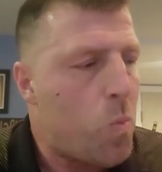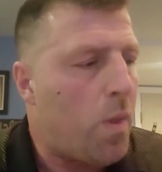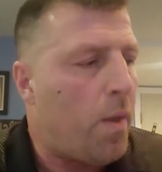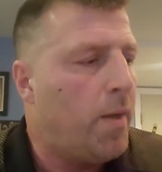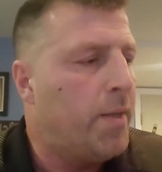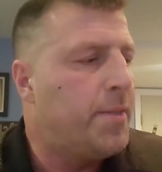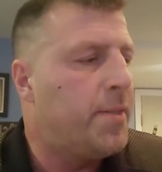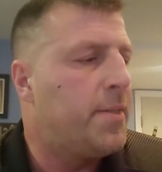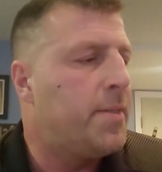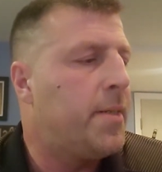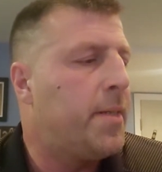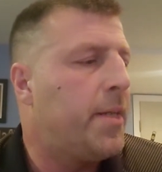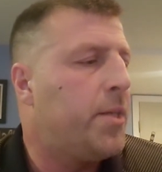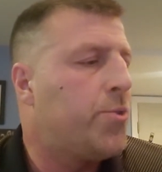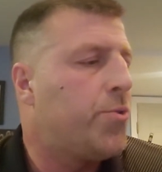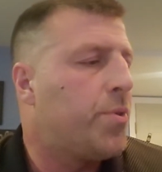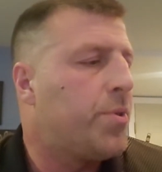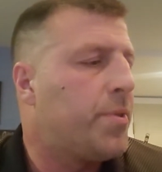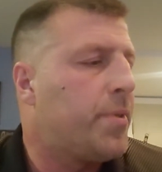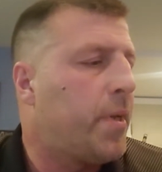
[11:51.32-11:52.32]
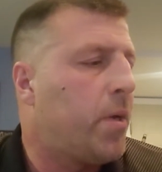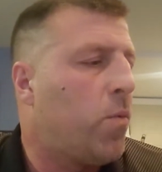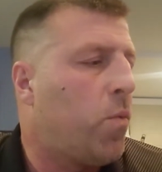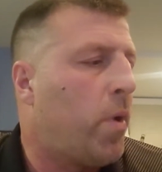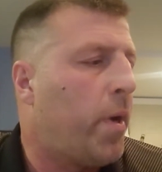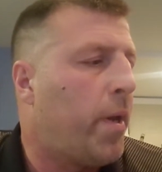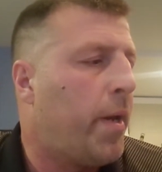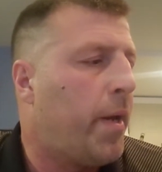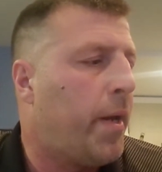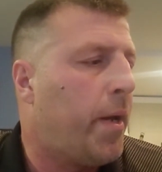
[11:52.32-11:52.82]
This is an interesting
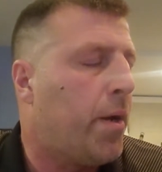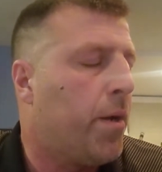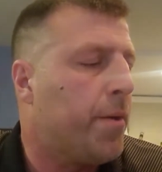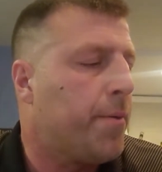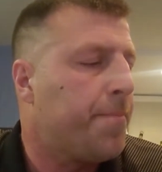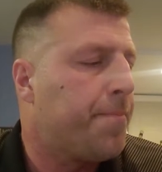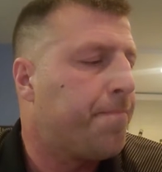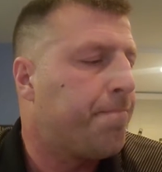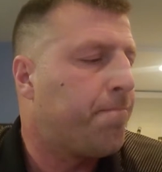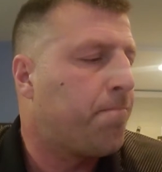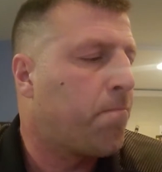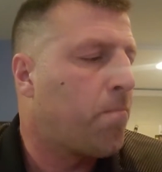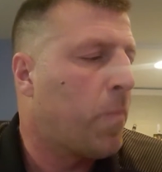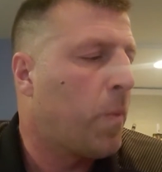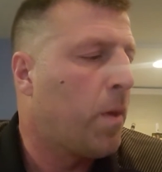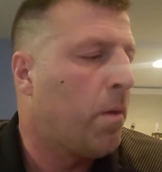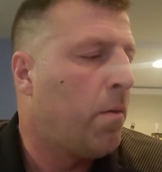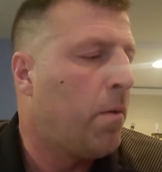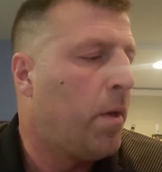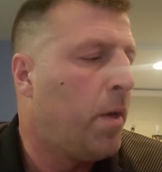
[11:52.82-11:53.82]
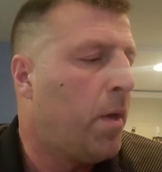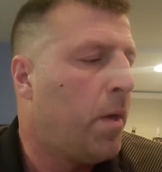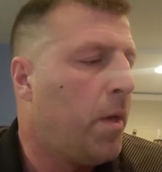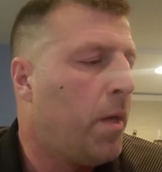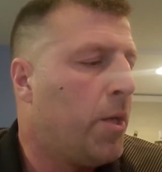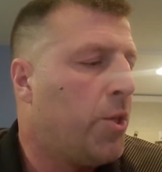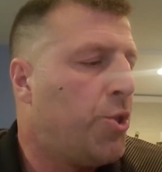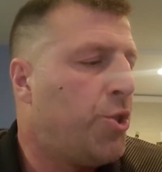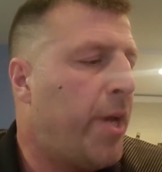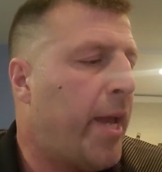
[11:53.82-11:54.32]
one here.
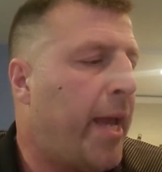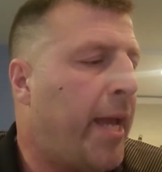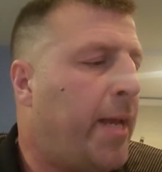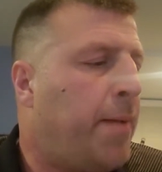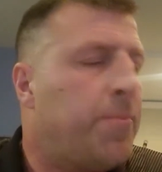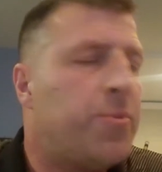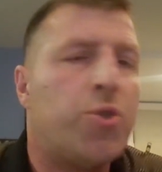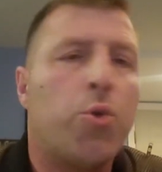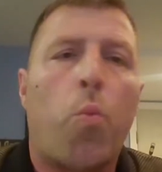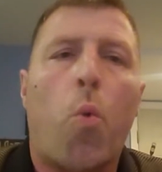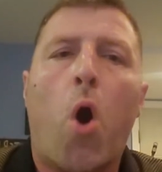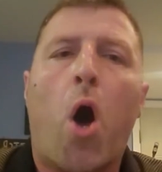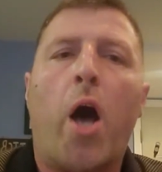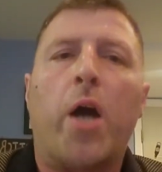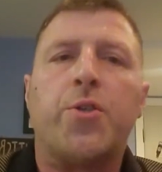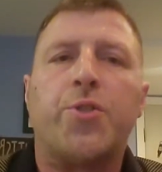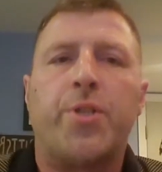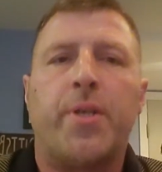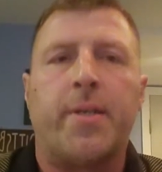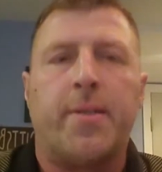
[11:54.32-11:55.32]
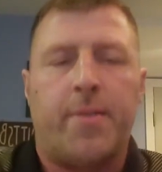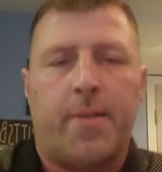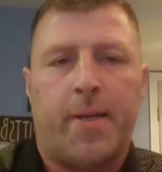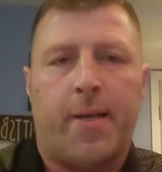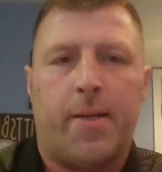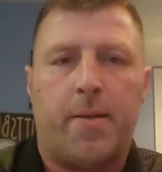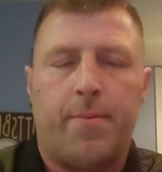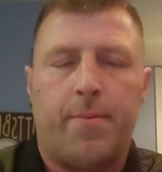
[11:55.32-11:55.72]
James Washington.